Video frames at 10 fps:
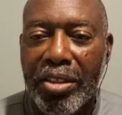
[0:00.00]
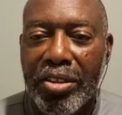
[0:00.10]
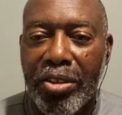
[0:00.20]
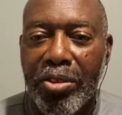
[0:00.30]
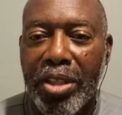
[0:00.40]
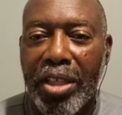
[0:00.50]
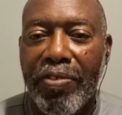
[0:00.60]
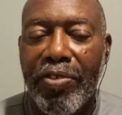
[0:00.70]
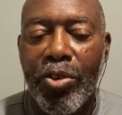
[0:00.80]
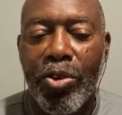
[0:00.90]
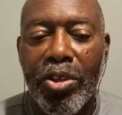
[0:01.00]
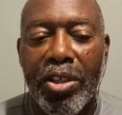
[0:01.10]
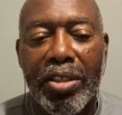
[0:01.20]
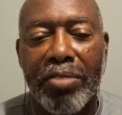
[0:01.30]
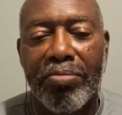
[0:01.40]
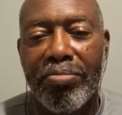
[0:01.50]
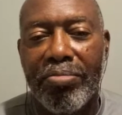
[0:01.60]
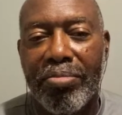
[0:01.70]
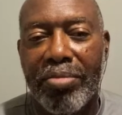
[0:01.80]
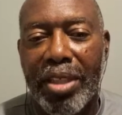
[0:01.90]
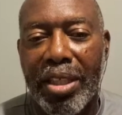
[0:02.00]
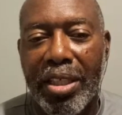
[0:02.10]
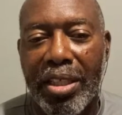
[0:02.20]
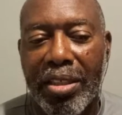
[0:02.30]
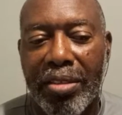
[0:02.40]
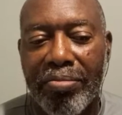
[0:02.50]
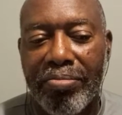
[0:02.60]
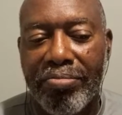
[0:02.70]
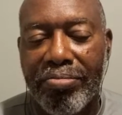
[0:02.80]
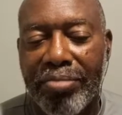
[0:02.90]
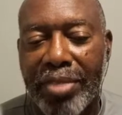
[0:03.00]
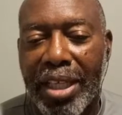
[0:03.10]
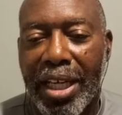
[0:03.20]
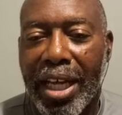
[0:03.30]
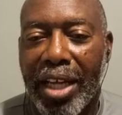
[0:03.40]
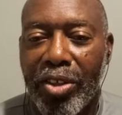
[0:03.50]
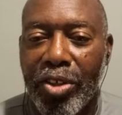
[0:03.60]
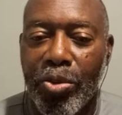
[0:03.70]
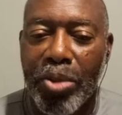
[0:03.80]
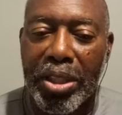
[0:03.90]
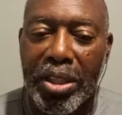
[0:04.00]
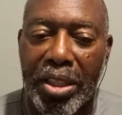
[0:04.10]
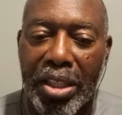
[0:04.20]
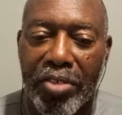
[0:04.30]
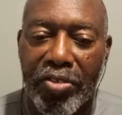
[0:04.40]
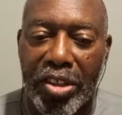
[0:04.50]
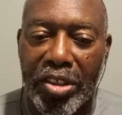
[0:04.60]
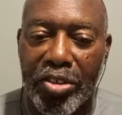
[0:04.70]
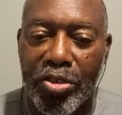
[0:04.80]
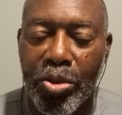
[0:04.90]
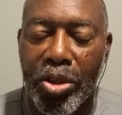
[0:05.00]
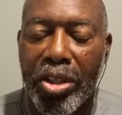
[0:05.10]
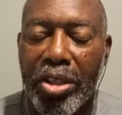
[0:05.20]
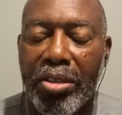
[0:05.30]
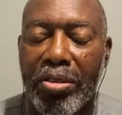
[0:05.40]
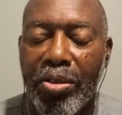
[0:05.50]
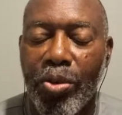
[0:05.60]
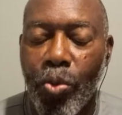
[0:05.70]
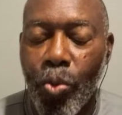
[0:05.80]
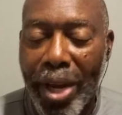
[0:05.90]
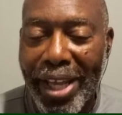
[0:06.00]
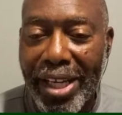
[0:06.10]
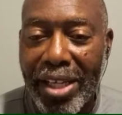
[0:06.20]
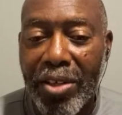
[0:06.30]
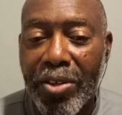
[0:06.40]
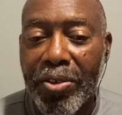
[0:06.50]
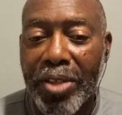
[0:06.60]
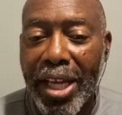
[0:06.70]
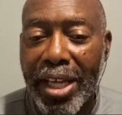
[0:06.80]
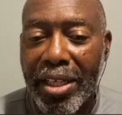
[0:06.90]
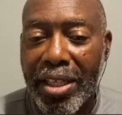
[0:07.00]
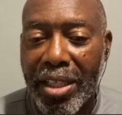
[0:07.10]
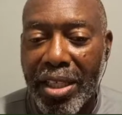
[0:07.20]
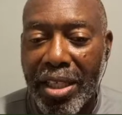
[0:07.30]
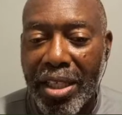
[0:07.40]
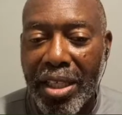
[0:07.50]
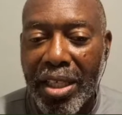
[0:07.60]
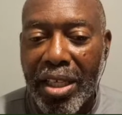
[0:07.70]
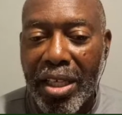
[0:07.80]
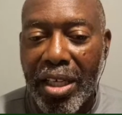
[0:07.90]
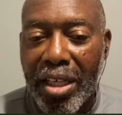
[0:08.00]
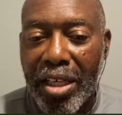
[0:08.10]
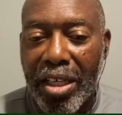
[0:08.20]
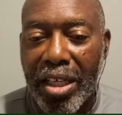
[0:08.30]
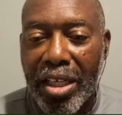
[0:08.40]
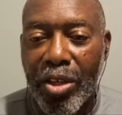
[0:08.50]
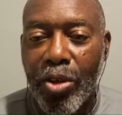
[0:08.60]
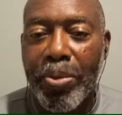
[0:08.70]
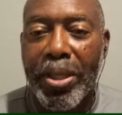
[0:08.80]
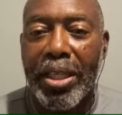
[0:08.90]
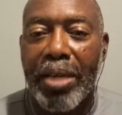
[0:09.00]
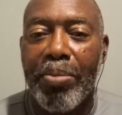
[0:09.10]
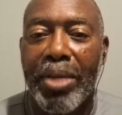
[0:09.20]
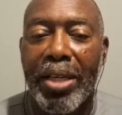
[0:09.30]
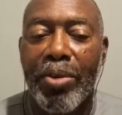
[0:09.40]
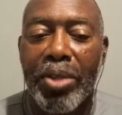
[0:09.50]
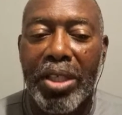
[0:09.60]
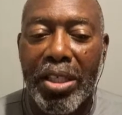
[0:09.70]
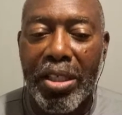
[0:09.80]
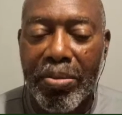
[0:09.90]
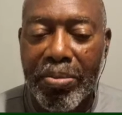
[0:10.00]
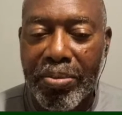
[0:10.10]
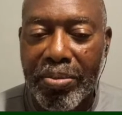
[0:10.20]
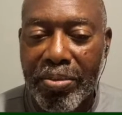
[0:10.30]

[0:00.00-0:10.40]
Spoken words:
So therefore, uh, I don't know whether countries were waiting on that and hoping that money would come,